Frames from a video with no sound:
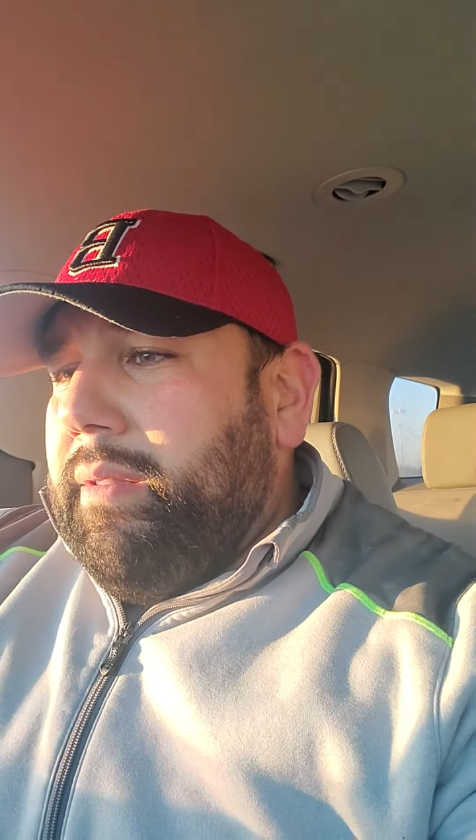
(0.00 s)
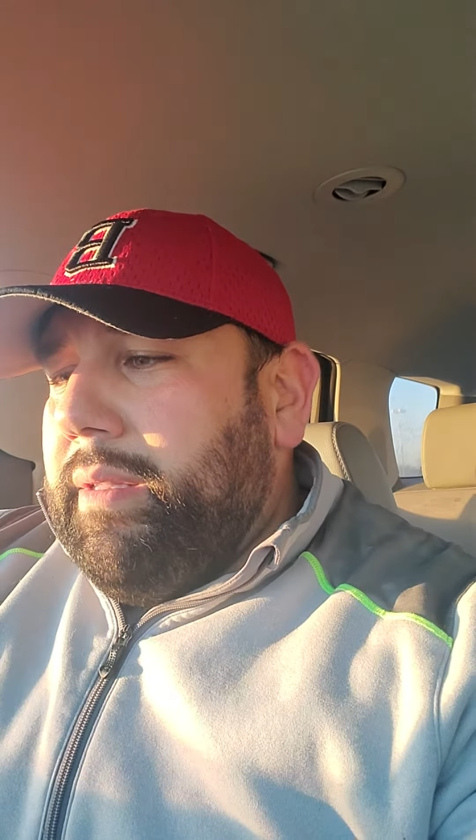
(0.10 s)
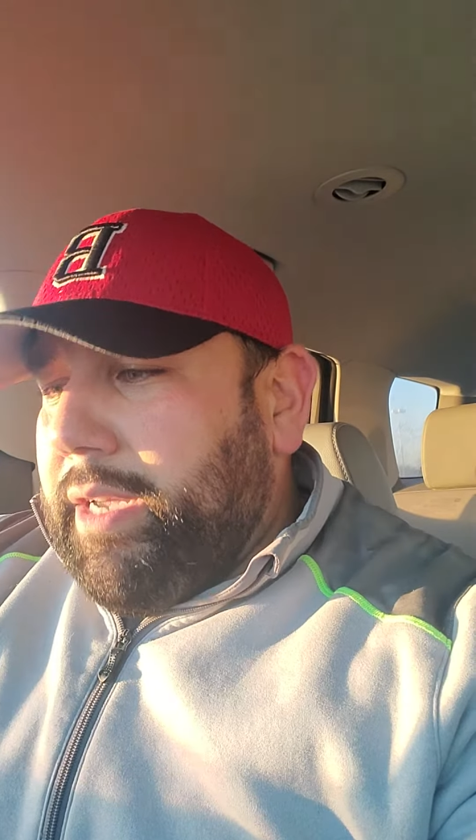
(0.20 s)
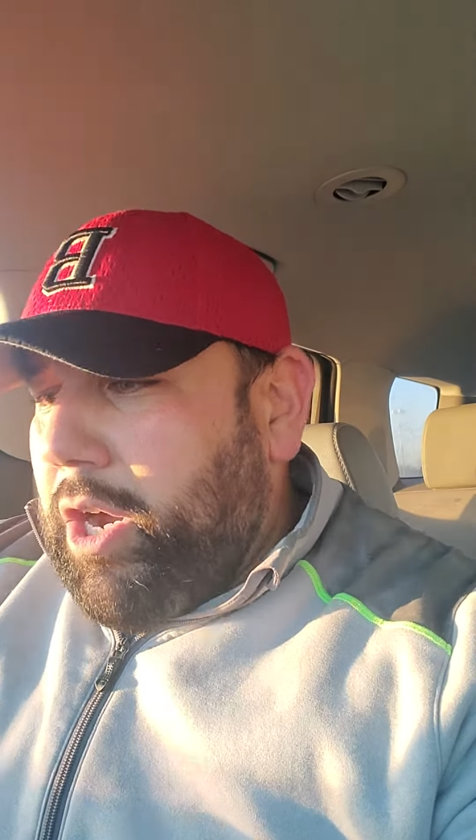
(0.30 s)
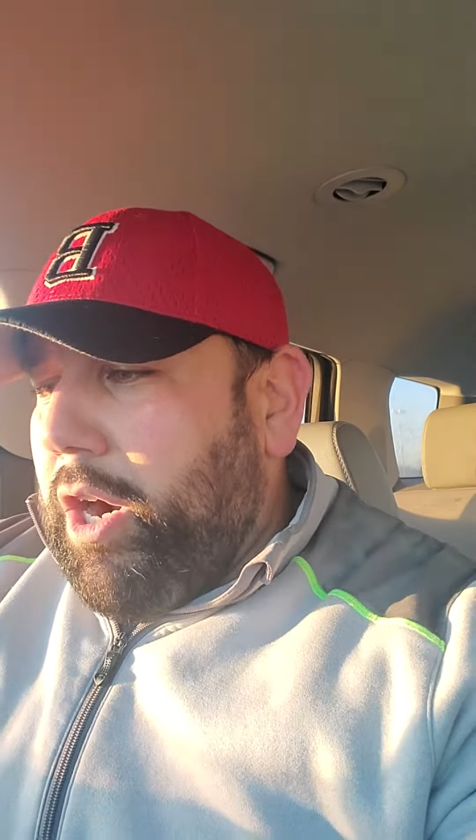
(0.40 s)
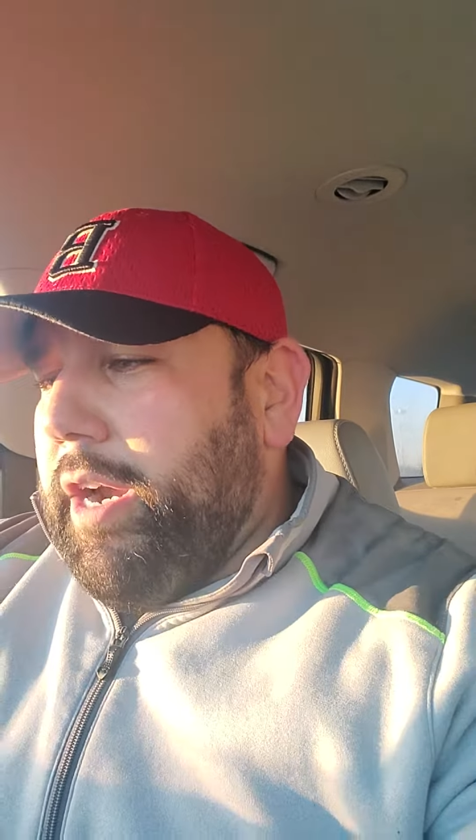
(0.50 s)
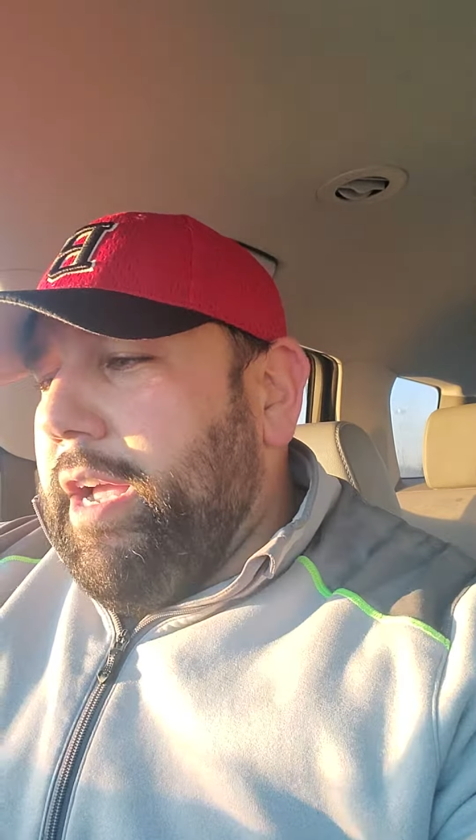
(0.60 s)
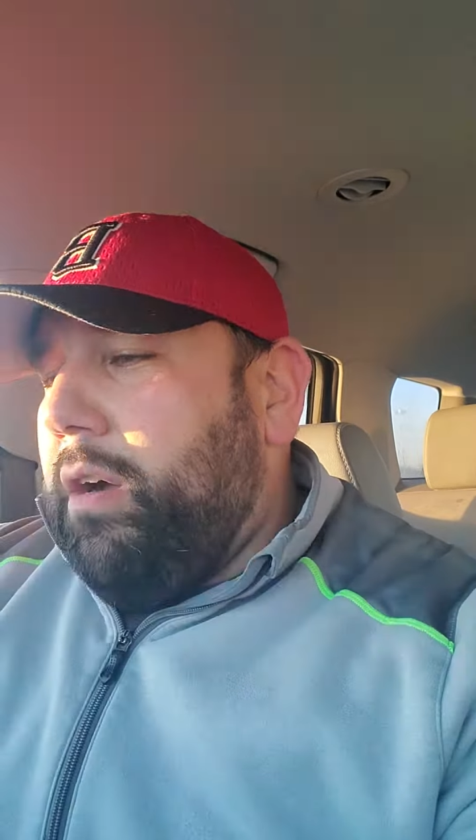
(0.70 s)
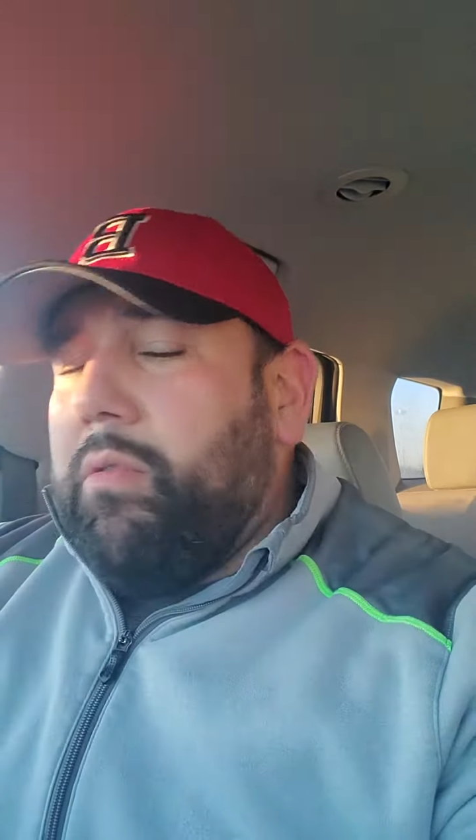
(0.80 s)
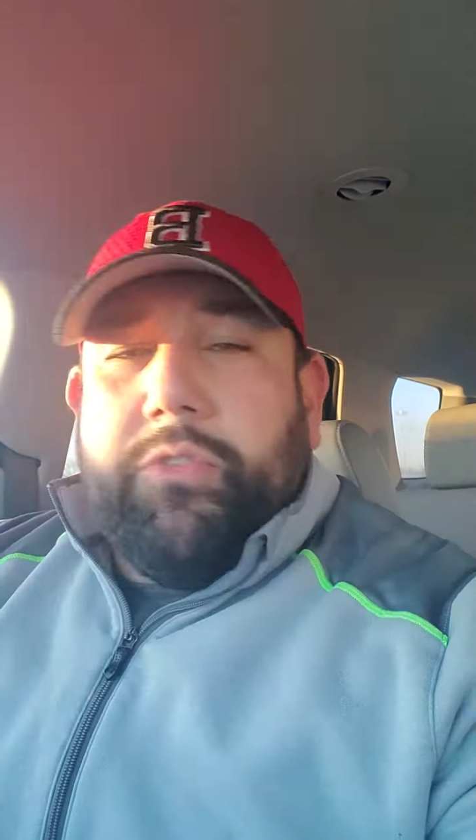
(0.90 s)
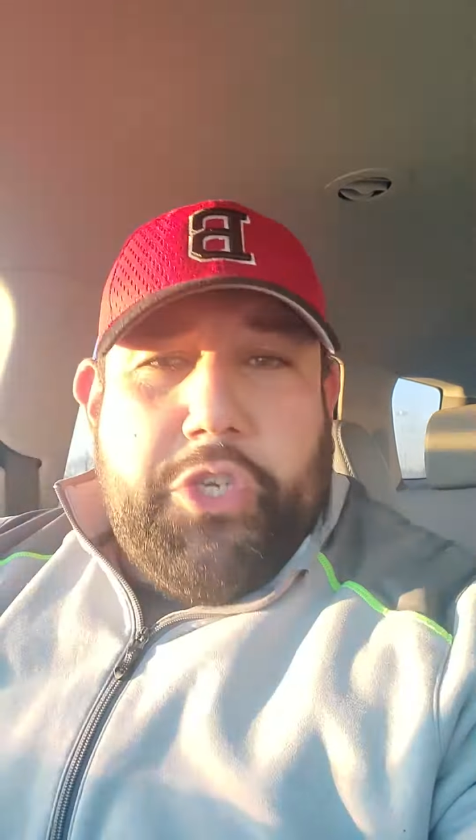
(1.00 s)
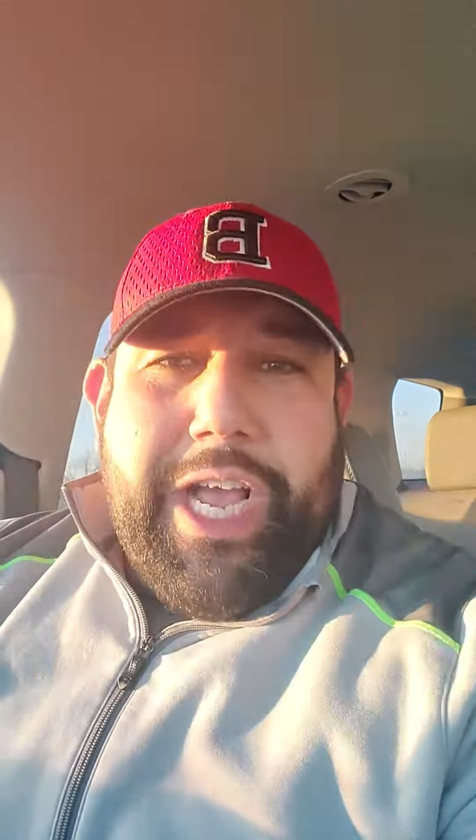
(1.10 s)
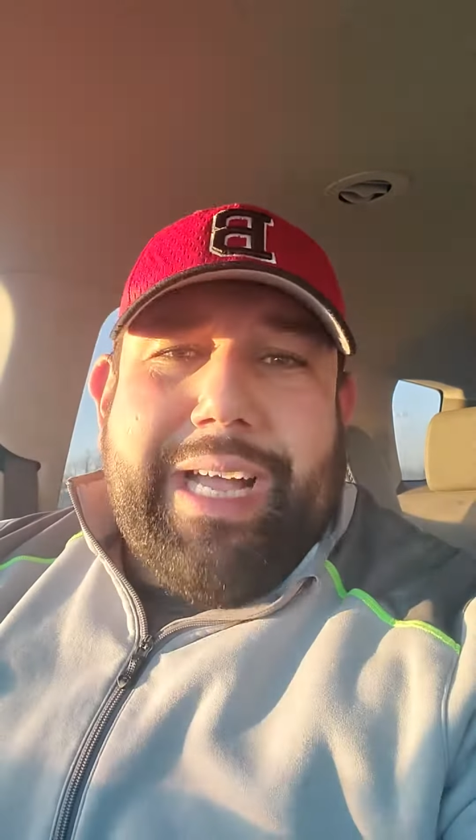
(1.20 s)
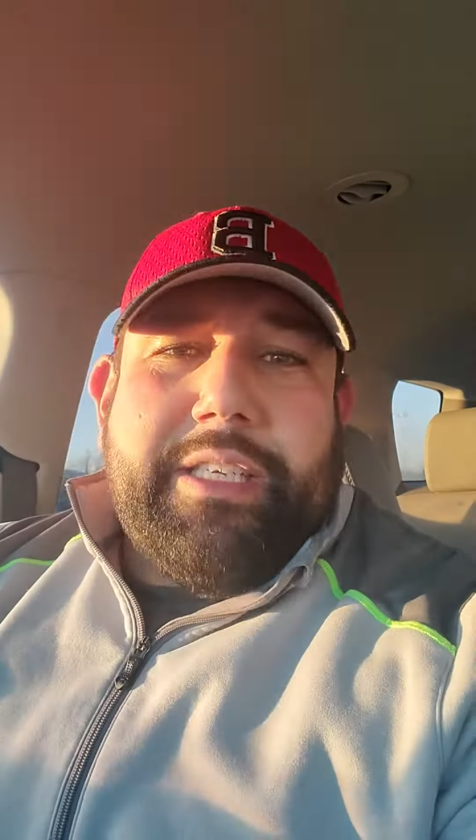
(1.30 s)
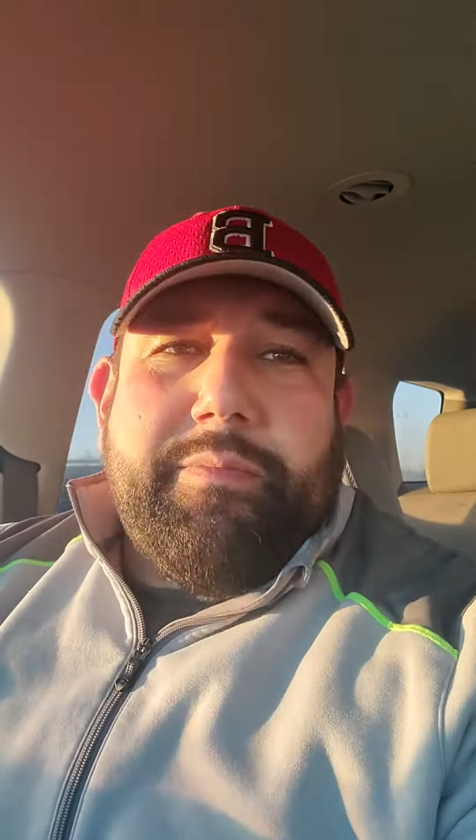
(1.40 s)
The cardio,
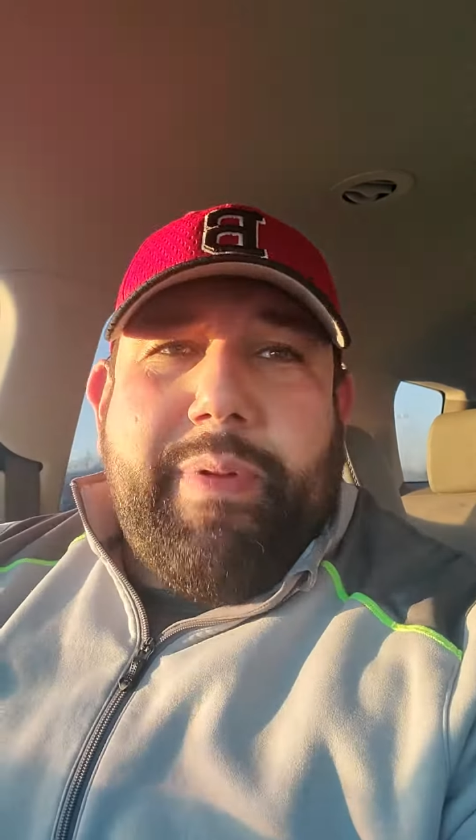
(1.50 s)
chest,